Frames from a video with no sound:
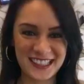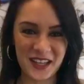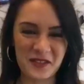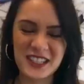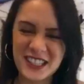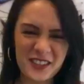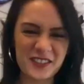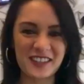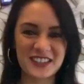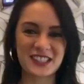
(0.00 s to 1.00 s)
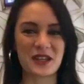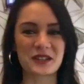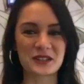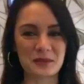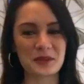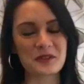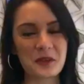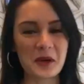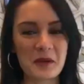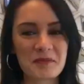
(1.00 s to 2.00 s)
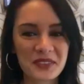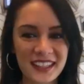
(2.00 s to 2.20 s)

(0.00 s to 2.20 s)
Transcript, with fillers: So what's your favorite song to perform?